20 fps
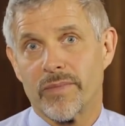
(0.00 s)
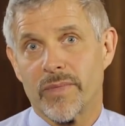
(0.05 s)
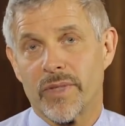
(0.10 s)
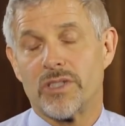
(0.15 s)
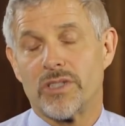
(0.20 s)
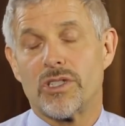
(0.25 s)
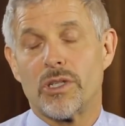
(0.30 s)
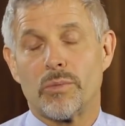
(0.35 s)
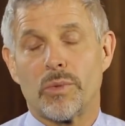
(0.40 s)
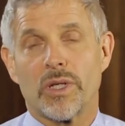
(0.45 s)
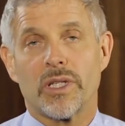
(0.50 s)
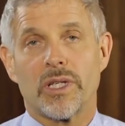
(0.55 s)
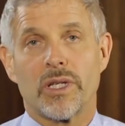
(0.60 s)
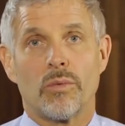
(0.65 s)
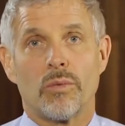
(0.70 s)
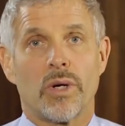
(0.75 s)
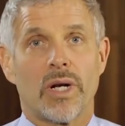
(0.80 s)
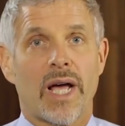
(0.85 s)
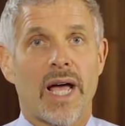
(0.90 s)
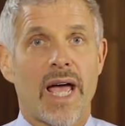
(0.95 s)
And typically
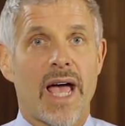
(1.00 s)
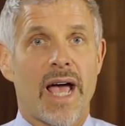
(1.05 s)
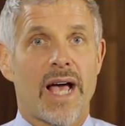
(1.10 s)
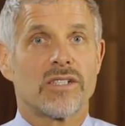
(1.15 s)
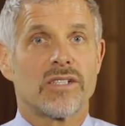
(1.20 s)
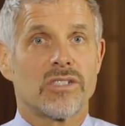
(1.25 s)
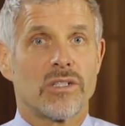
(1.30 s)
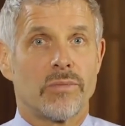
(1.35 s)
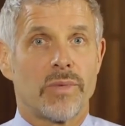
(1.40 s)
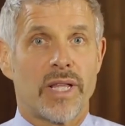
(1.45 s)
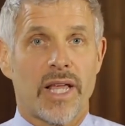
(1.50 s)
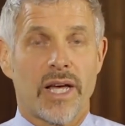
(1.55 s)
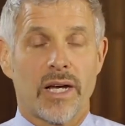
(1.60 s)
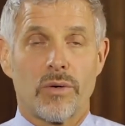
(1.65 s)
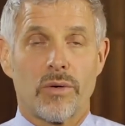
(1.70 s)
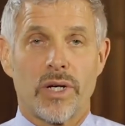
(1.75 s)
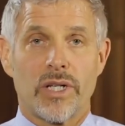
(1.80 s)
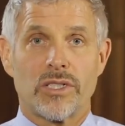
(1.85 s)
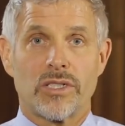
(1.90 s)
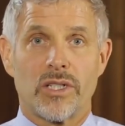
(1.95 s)
when I ask somebody that
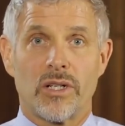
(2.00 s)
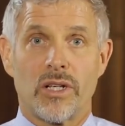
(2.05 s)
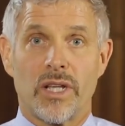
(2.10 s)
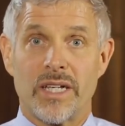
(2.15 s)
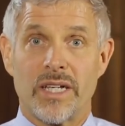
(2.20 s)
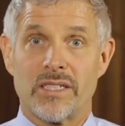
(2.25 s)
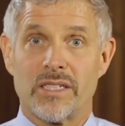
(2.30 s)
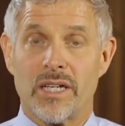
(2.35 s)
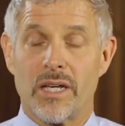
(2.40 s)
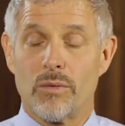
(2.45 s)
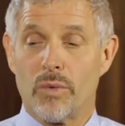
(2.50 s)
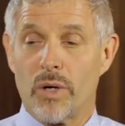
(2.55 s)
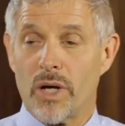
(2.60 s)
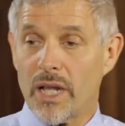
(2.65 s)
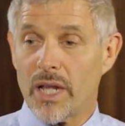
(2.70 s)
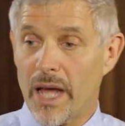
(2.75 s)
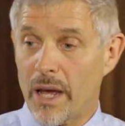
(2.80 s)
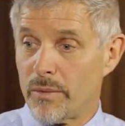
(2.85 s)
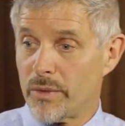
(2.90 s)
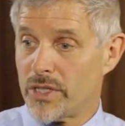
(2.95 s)
question, they say,
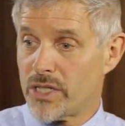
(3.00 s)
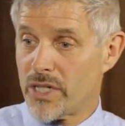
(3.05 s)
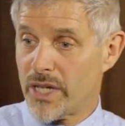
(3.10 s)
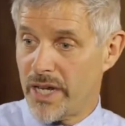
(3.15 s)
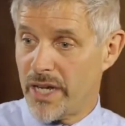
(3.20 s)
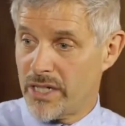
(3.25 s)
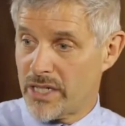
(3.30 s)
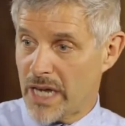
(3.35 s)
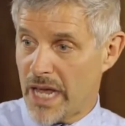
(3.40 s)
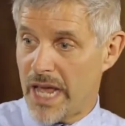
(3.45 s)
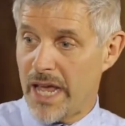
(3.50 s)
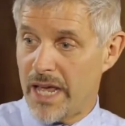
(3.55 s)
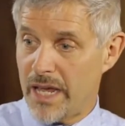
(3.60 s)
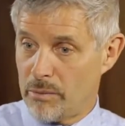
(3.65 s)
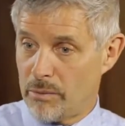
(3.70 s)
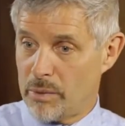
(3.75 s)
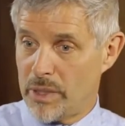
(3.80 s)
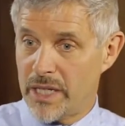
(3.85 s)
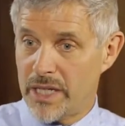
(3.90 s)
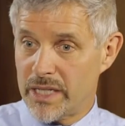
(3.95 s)
well, I would change A
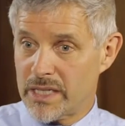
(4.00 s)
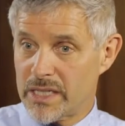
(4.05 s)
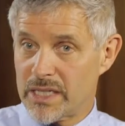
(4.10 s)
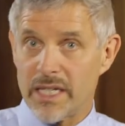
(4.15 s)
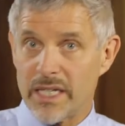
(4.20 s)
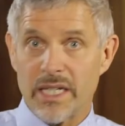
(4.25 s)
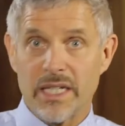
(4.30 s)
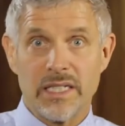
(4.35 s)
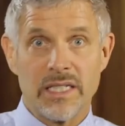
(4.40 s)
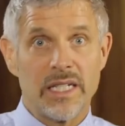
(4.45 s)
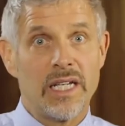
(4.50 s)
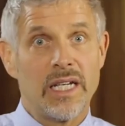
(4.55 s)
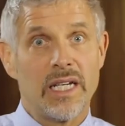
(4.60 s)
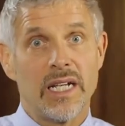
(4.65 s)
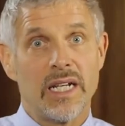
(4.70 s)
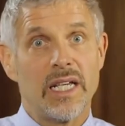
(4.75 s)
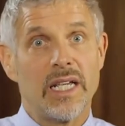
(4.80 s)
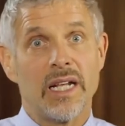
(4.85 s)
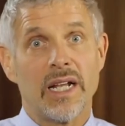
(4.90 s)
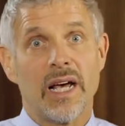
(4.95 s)
and B and C and D
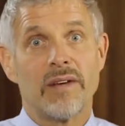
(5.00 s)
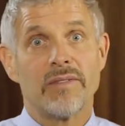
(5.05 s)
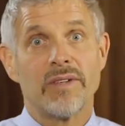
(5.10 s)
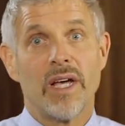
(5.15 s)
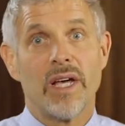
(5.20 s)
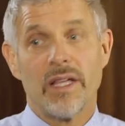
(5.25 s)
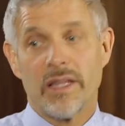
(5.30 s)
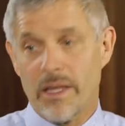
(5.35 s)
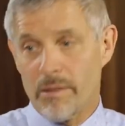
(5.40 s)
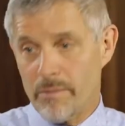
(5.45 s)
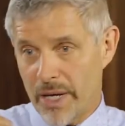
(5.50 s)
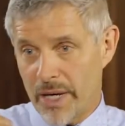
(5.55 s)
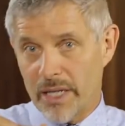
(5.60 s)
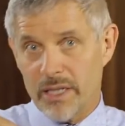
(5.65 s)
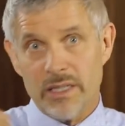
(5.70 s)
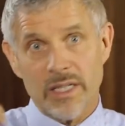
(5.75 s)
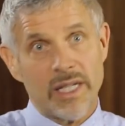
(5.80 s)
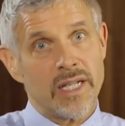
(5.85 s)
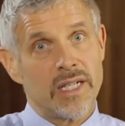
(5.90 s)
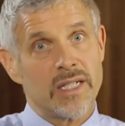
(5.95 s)
and E and F. They make
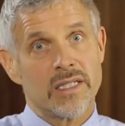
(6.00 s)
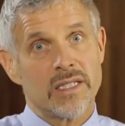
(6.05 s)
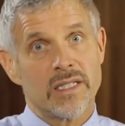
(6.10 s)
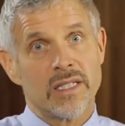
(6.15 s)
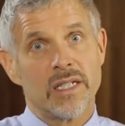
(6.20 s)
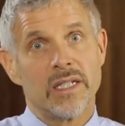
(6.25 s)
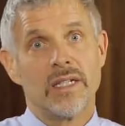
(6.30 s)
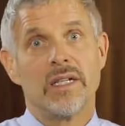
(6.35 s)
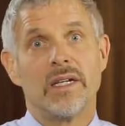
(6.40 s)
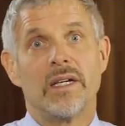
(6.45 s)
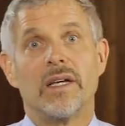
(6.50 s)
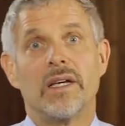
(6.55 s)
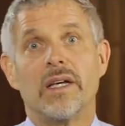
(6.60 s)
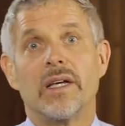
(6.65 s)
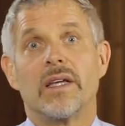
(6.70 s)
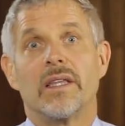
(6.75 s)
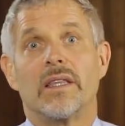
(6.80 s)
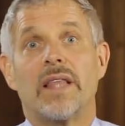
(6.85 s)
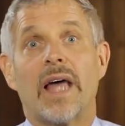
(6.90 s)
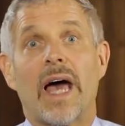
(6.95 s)
a list.
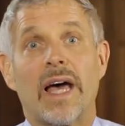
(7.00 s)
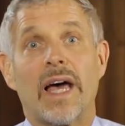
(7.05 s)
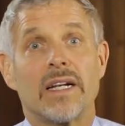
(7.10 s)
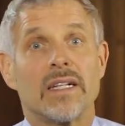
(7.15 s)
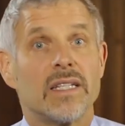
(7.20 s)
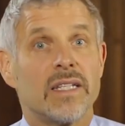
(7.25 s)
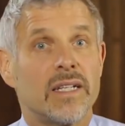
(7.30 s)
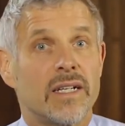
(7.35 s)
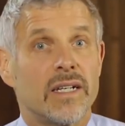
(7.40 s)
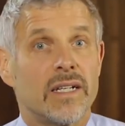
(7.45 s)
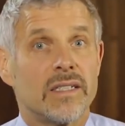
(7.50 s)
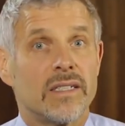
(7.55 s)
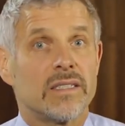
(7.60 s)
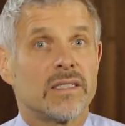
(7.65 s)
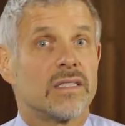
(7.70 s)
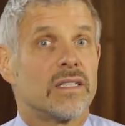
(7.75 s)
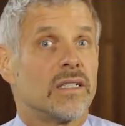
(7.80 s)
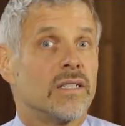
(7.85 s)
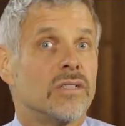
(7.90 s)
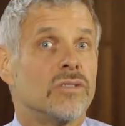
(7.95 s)
That
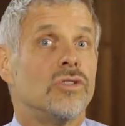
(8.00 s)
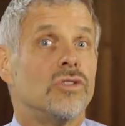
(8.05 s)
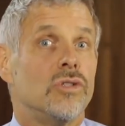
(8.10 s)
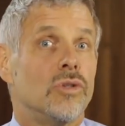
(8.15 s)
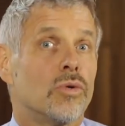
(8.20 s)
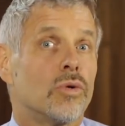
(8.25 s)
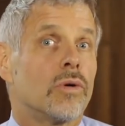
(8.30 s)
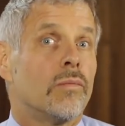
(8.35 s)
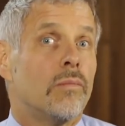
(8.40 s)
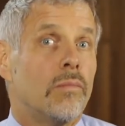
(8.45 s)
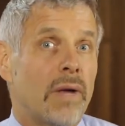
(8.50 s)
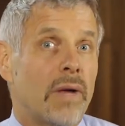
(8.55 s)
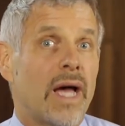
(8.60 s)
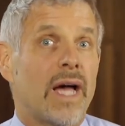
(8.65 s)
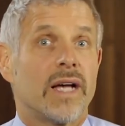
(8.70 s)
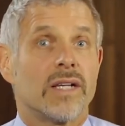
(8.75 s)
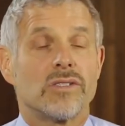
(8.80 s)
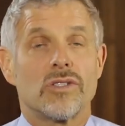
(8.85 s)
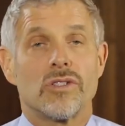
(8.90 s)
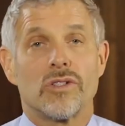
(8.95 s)
list is your
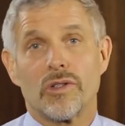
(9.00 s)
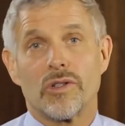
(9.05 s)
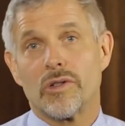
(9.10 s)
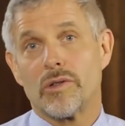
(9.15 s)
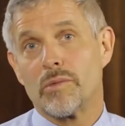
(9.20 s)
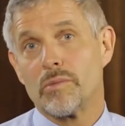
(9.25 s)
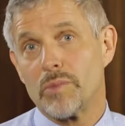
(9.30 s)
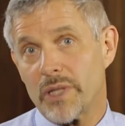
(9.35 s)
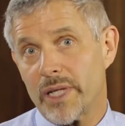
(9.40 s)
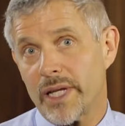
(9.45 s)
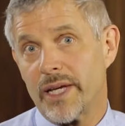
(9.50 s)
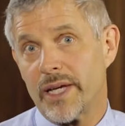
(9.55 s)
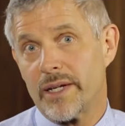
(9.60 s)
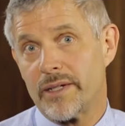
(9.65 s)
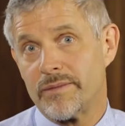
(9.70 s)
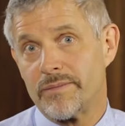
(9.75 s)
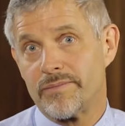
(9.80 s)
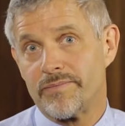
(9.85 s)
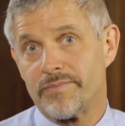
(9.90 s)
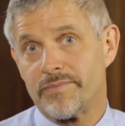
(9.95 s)
master
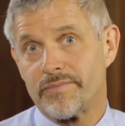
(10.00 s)
plan.